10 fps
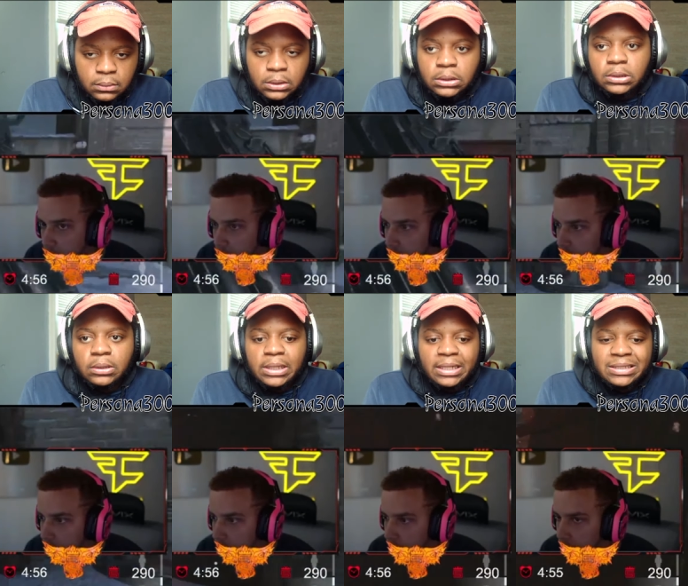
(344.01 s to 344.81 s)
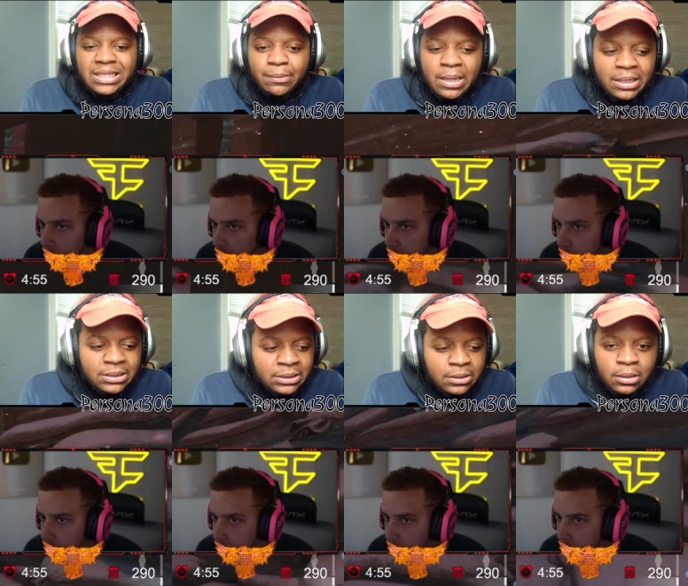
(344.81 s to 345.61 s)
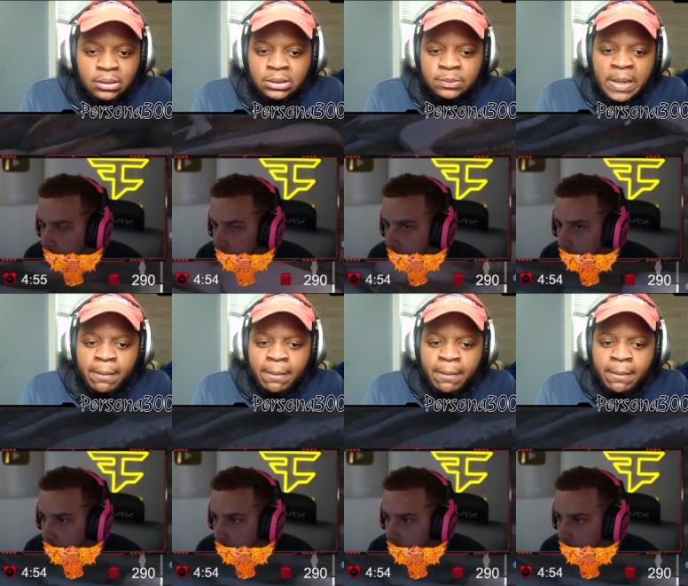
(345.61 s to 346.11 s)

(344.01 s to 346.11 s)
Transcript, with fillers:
Speaker 1: So you can't just keep constantly calling the spot